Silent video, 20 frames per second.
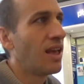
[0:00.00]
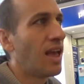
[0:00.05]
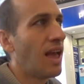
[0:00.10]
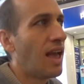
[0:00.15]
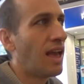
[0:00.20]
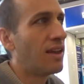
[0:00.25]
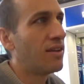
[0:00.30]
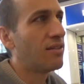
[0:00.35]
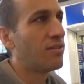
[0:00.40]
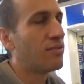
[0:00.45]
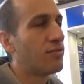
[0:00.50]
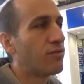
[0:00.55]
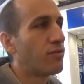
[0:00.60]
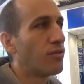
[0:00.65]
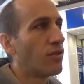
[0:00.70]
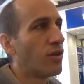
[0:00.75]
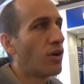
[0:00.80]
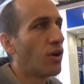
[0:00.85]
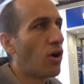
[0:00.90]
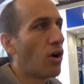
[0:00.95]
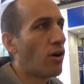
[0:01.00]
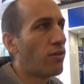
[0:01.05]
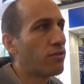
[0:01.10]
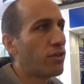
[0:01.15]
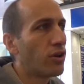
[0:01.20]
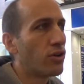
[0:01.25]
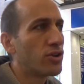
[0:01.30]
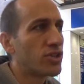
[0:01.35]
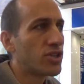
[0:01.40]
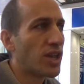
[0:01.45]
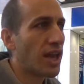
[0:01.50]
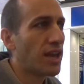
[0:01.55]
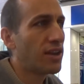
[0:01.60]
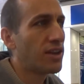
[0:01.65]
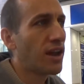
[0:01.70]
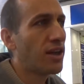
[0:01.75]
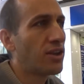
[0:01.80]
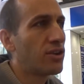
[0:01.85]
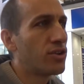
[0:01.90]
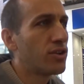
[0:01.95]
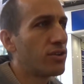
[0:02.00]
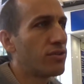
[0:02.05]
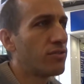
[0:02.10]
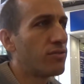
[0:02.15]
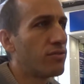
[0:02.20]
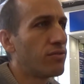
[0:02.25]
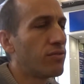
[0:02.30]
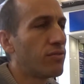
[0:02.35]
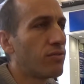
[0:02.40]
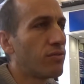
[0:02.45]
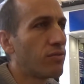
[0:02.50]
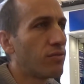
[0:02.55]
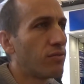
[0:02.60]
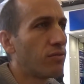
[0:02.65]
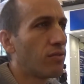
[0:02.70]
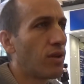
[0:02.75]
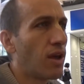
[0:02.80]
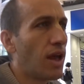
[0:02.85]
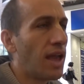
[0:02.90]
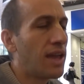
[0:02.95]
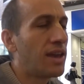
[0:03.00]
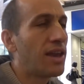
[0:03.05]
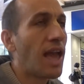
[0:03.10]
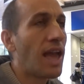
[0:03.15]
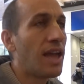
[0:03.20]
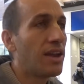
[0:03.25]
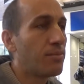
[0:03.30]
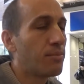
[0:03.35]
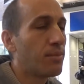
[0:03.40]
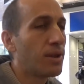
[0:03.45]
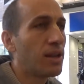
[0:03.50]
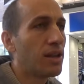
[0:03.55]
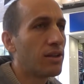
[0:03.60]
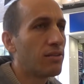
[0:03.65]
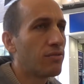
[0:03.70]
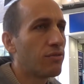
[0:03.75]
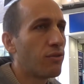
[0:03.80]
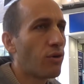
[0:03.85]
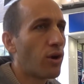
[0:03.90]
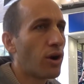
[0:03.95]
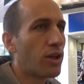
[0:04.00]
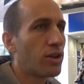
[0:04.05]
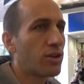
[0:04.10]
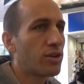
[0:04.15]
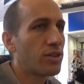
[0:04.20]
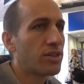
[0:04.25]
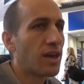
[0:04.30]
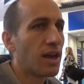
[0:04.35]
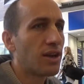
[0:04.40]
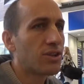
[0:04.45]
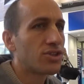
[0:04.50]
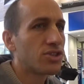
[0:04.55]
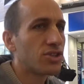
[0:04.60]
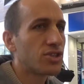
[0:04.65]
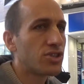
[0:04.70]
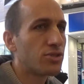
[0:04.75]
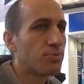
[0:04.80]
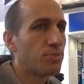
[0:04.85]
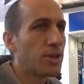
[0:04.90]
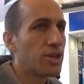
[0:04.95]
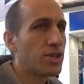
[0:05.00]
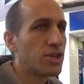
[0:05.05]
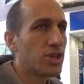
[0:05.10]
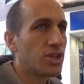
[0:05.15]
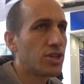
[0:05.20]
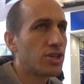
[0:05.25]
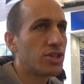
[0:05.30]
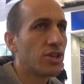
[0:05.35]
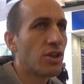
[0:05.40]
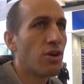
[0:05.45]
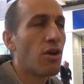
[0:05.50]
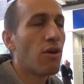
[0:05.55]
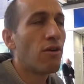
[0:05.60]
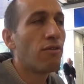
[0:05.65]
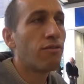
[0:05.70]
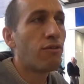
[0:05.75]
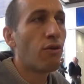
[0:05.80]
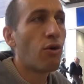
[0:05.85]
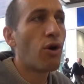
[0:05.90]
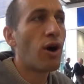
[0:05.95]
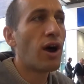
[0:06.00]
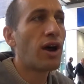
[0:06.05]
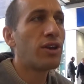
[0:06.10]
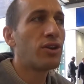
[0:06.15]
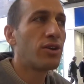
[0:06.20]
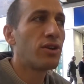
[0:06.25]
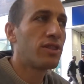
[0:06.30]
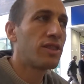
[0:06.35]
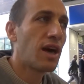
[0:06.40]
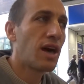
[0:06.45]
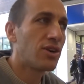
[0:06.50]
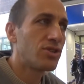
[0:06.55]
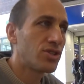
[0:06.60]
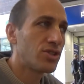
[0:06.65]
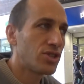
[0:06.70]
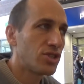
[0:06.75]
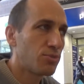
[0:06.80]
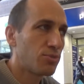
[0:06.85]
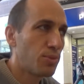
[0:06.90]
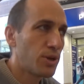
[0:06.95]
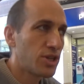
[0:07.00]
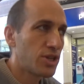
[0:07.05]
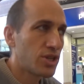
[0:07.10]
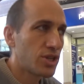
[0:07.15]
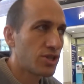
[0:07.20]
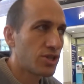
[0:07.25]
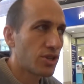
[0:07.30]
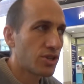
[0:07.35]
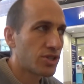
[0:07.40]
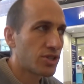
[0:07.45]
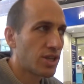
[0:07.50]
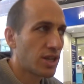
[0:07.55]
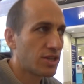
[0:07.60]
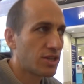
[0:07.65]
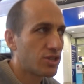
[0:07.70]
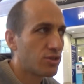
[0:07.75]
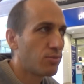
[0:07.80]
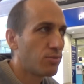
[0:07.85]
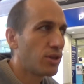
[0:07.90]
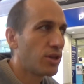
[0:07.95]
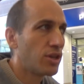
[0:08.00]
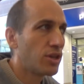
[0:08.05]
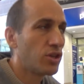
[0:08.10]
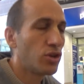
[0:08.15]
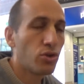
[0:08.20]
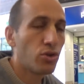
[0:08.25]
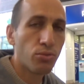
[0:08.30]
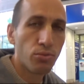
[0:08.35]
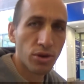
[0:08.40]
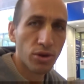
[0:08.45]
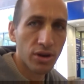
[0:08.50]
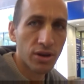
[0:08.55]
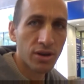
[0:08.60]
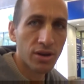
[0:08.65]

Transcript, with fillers: And of those 8,400,000 species, 400,000 species are said to be human.